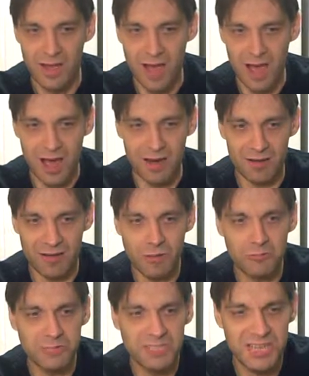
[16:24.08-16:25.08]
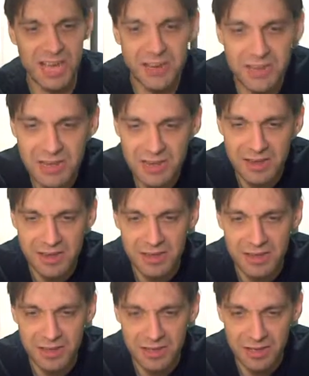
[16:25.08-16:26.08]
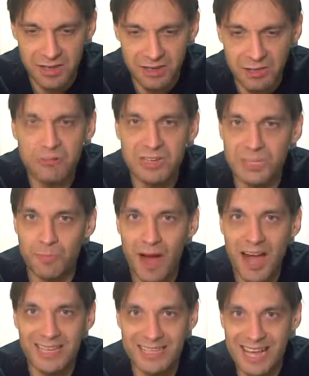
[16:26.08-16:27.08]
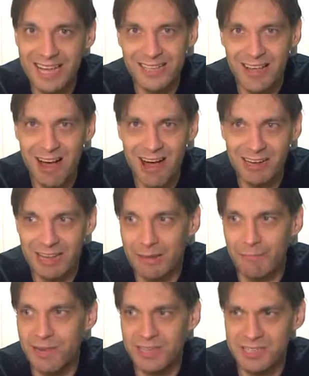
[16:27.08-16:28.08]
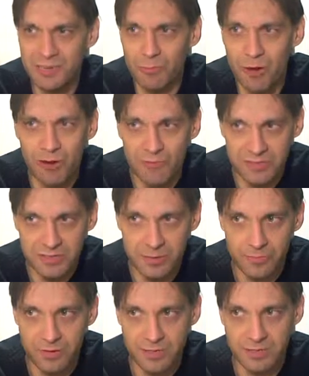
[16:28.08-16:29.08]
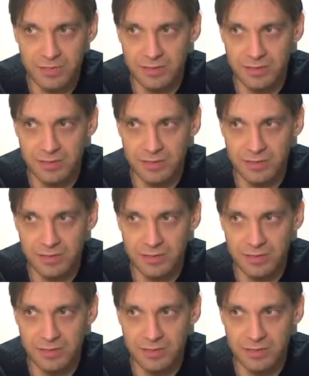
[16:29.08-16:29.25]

I don't. You said you despised eggnog and it pissed him off for some reason.